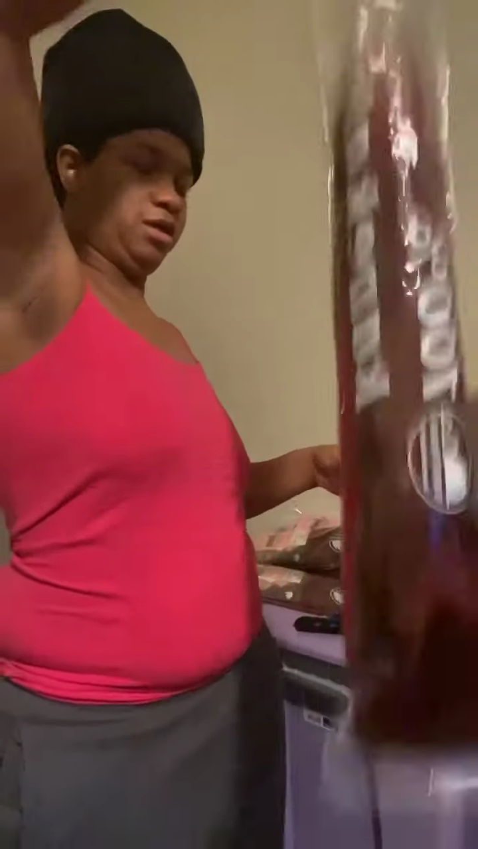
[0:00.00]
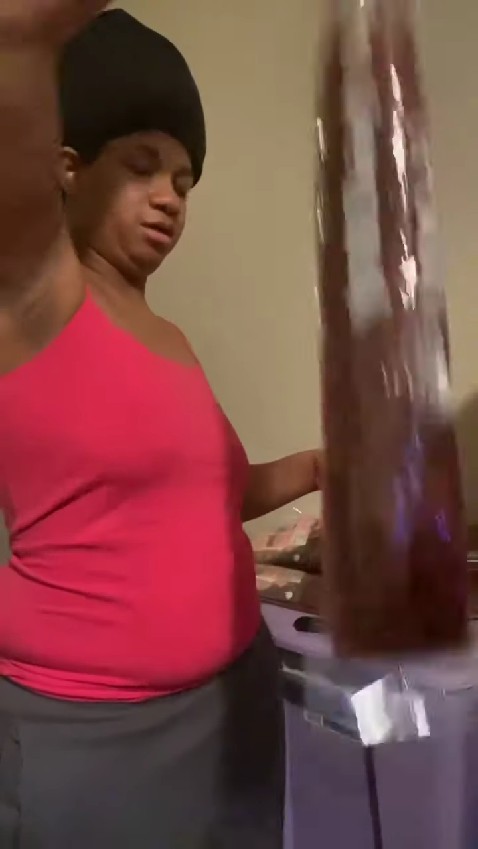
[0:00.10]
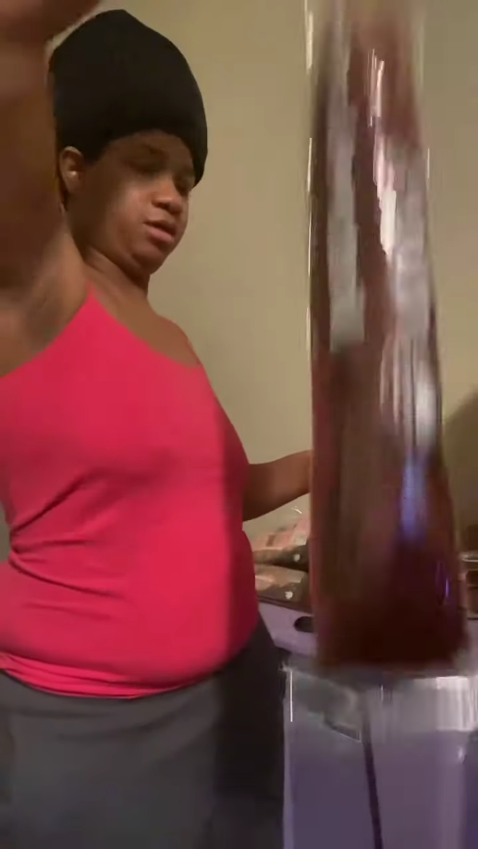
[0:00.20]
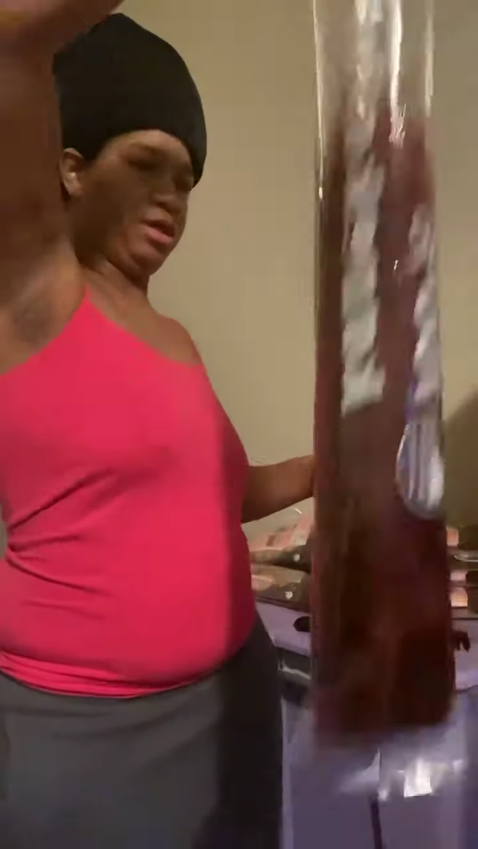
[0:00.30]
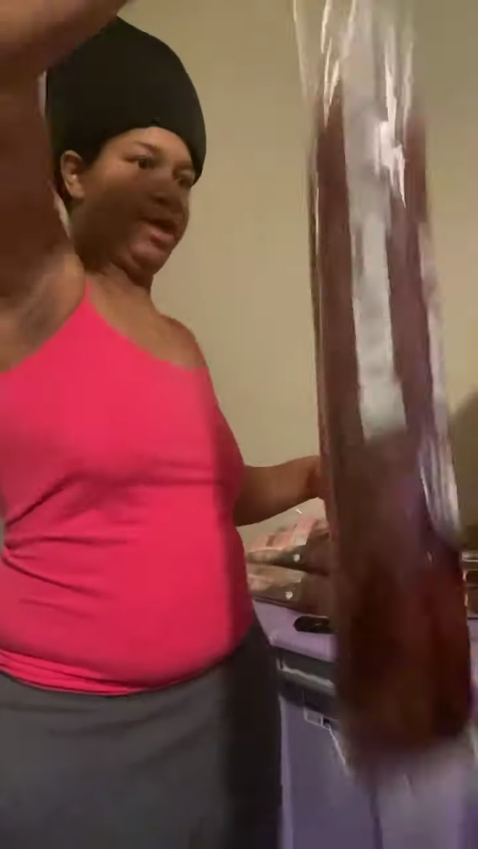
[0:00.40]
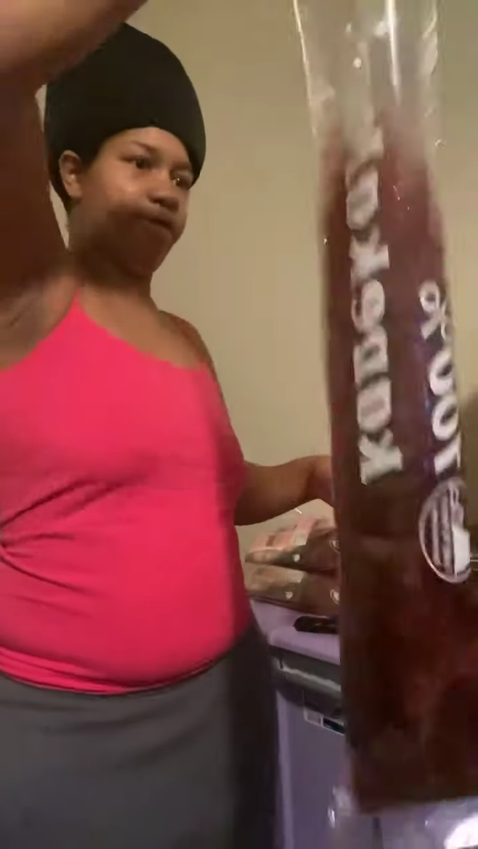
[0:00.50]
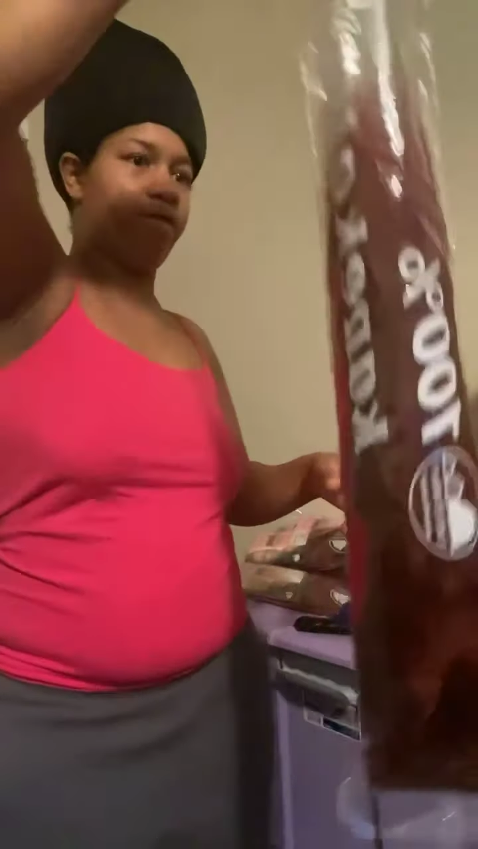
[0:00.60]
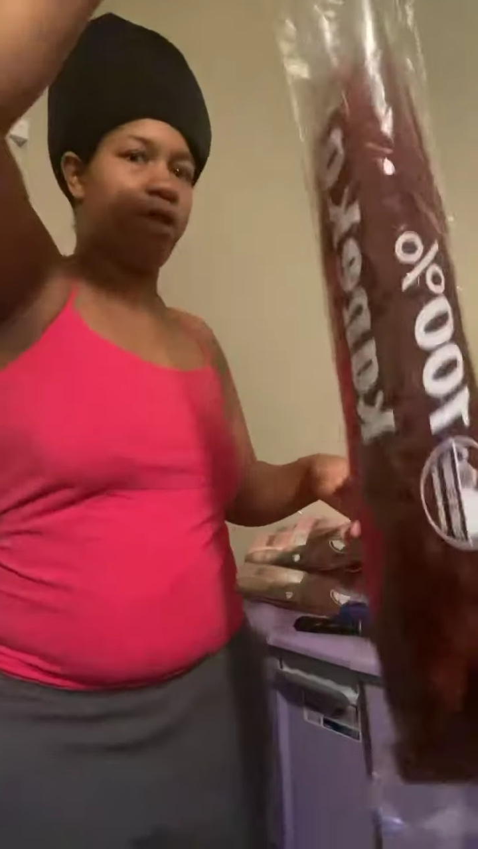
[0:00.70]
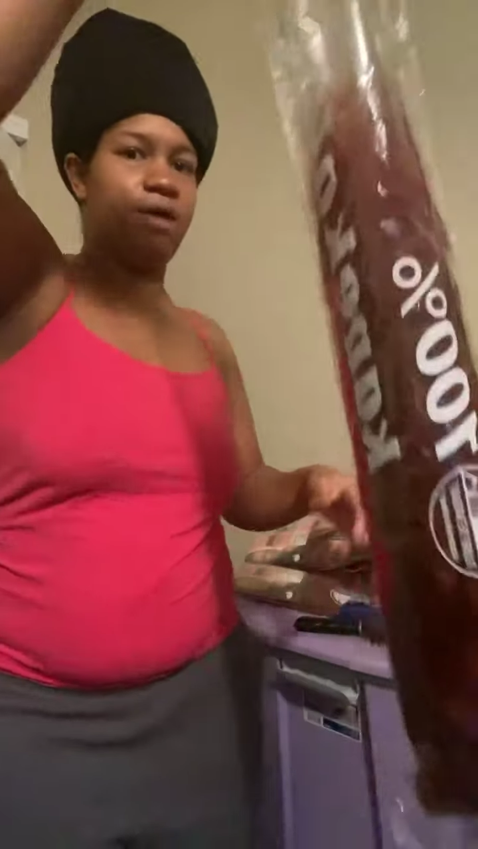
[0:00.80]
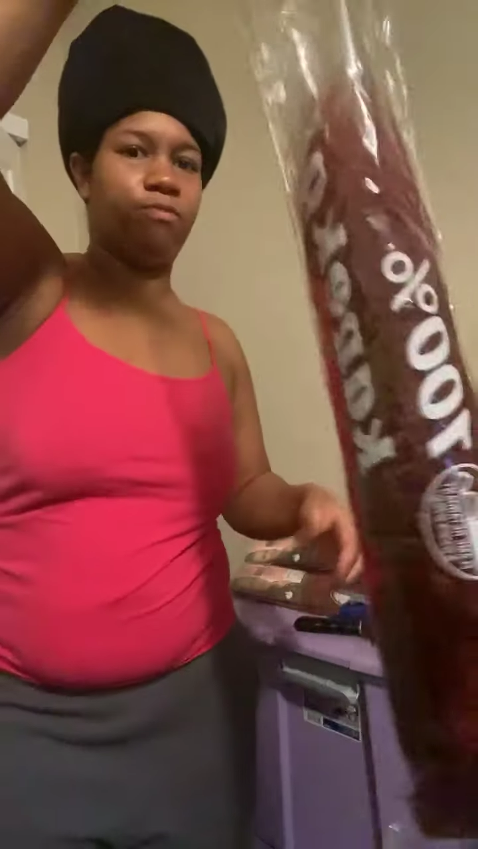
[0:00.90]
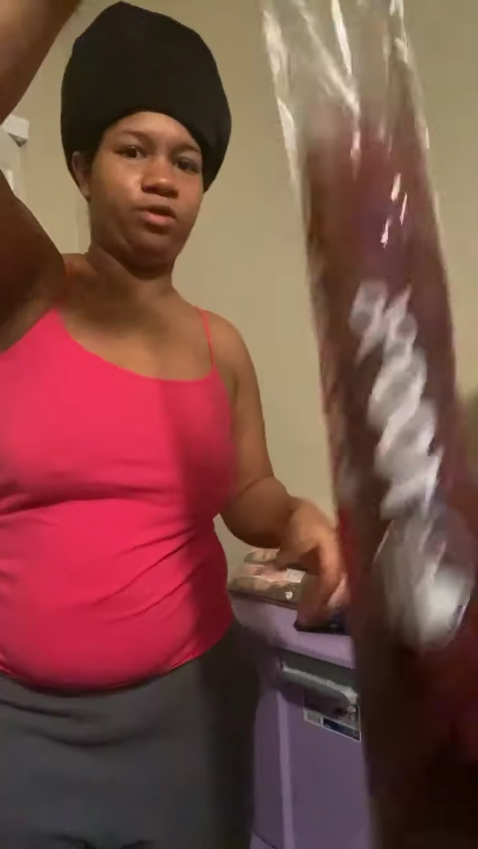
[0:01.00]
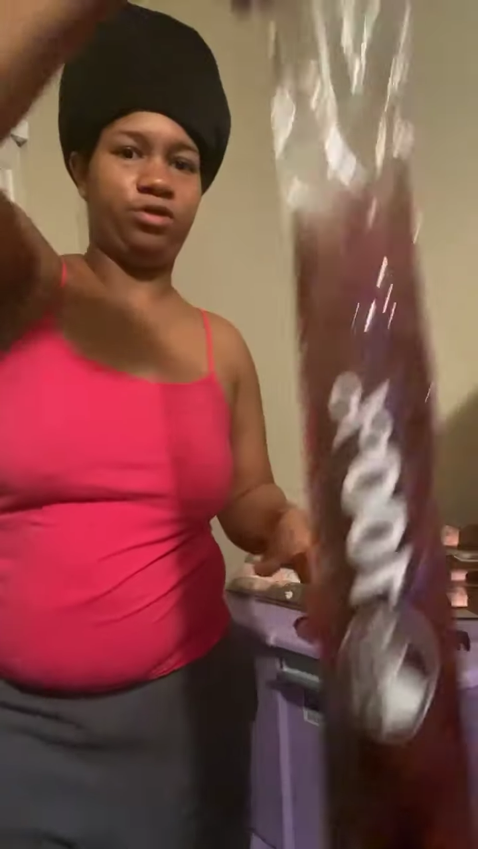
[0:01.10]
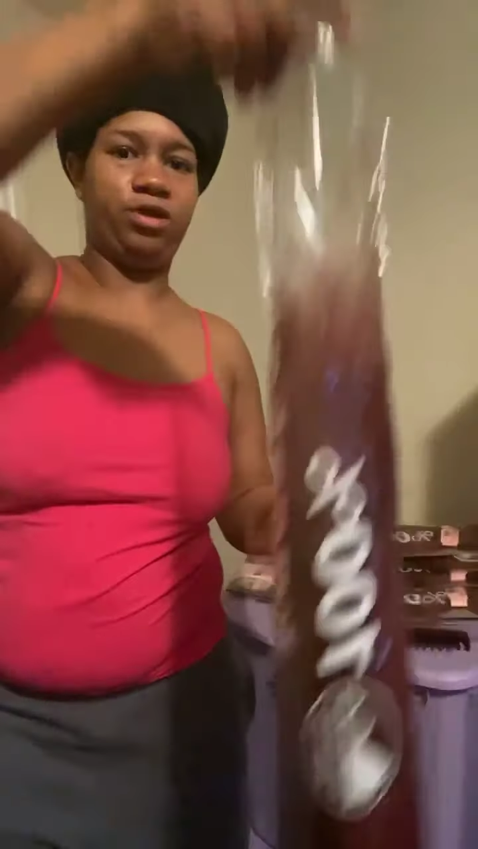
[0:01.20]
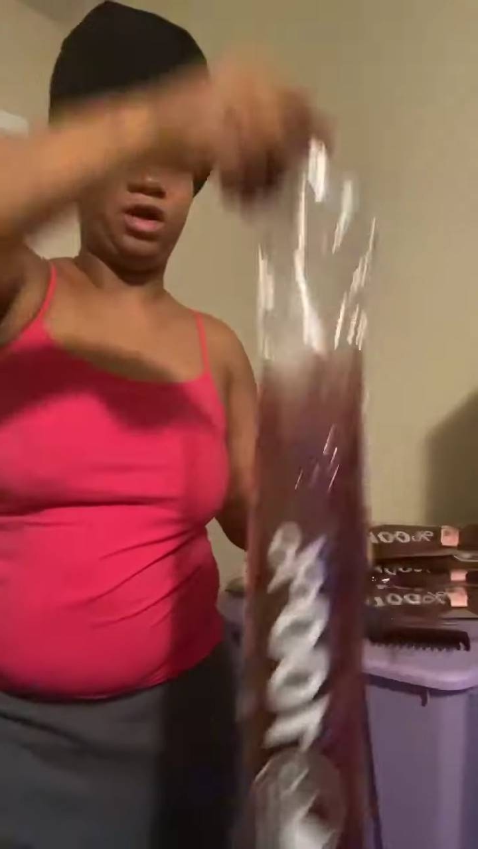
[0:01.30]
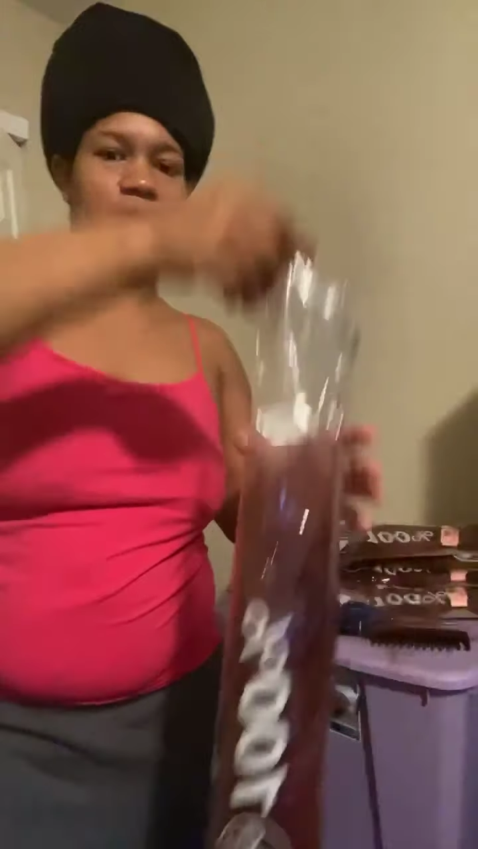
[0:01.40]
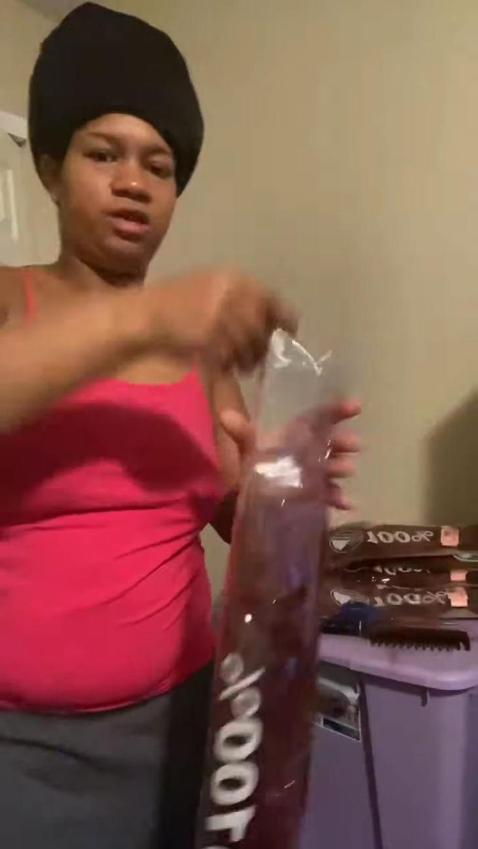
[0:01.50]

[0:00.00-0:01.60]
going to tangle up when you're done.